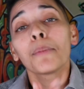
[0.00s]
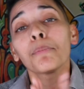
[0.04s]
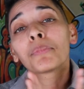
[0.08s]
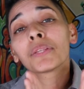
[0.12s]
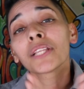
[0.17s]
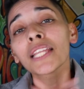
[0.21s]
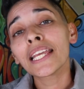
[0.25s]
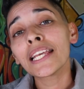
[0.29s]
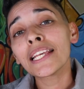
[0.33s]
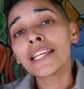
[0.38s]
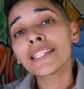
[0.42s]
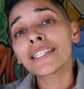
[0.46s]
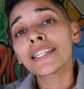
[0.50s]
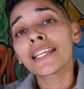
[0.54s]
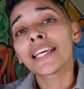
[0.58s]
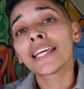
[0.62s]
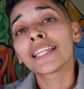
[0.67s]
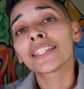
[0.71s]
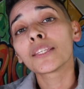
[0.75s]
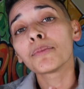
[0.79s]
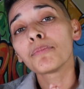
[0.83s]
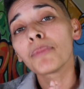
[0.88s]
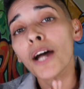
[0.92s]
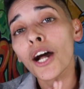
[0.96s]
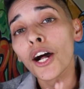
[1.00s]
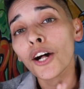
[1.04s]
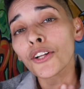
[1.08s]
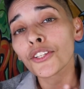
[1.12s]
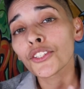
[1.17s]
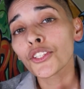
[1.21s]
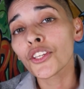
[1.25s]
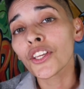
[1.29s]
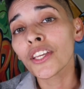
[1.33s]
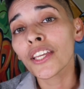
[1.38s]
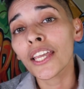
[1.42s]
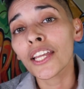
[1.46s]
Please hit the bell
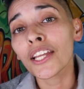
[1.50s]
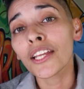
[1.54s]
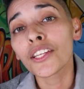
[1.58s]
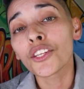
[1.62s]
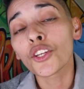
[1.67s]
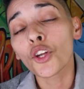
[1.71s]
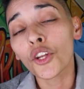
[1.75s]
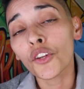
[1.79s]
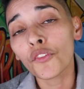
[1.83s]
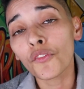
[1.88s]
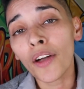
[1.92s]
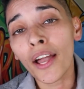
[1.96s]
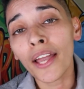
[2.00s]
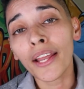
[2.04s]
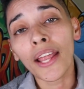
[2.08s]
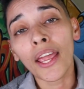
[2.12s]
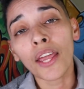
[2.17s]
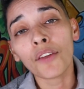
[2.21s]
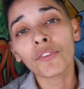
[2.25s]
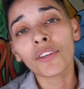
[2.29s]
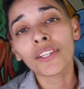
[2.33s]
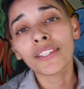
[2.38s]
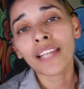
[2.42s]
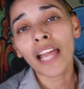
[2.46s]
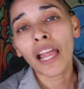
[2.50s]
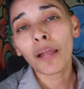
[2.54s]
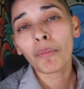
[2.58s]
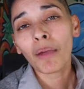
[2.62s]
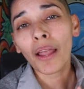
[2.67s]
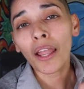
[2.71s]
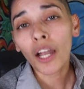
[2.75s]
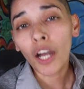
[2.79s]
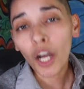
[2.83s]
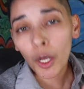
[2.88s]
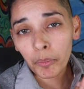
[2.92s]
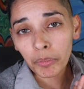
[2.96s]
so you can get notified every time
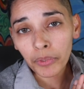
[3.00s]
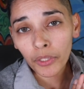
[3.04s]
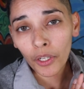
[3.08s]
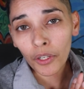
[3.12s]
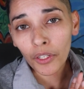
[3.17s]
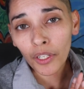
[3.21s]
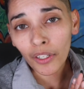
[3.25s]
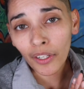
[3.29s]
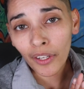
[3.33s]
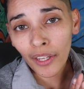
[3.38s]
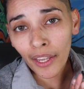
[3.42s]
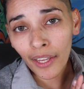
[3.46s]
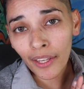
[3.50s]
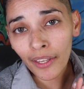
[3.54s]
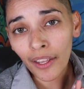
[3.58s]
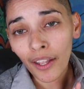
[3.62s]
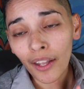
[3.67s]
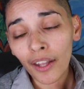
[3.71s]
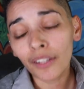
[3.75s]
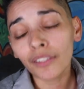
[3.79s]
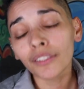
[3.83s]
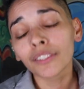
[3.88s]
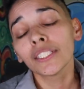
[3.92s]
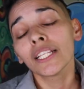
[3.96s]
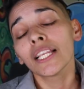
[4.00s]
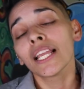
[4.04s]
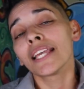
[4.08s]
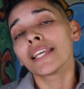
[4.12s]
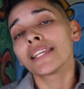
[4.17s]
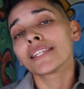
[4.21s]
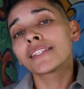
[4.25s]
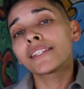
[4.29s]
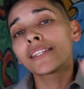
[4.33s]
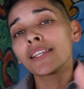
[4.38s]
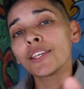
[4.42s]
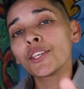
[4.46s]
I upload. Okay, y'all?
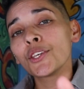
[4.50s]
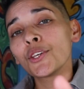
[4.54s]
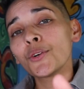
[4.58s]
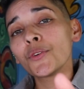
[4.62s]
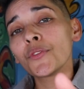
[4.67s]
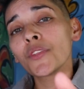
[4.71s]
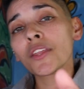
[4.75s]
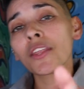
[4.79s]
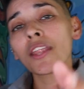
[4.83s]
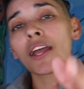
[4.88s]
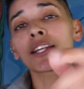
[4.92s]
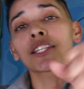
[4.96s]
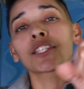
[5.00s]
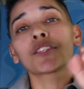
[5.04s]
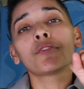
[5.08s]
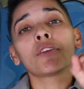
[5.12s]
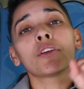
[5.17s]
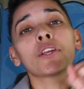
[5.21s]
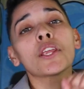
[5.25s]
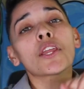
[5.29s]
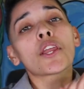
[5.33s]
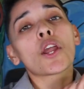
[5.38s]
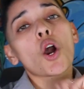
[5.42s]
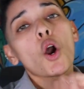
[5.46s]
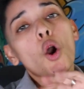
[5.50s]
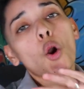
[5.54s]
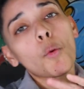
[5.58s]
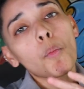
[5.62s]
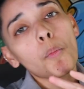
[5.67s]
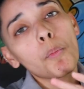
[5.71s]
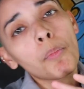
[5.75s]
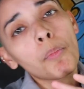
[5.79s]
See you in the next video.